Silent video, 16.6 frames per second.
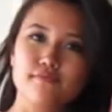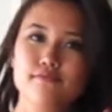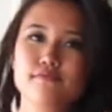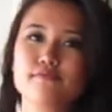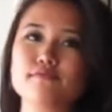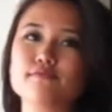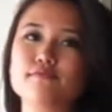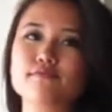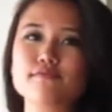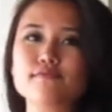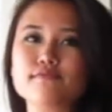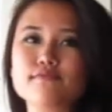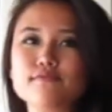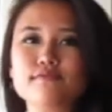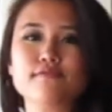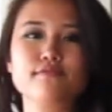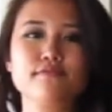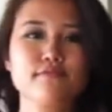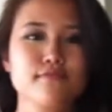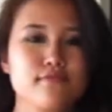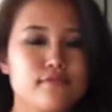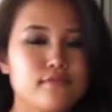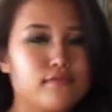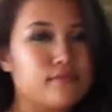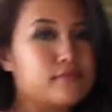like the summer that's
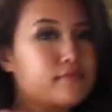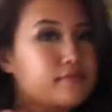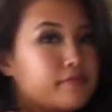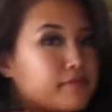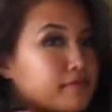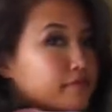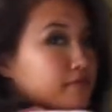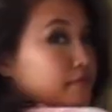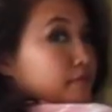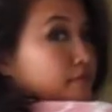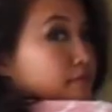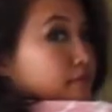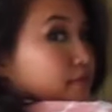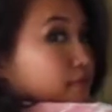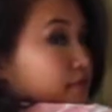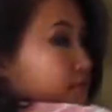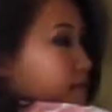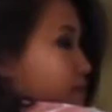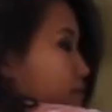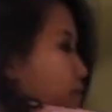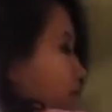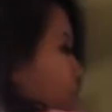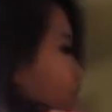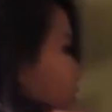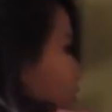coming, well,
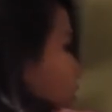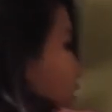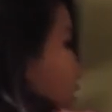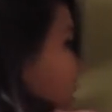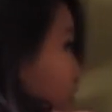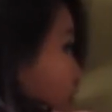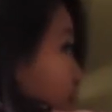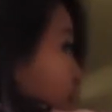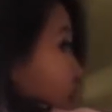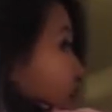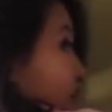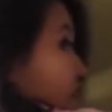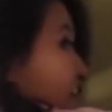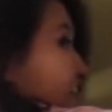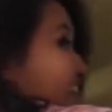in your area,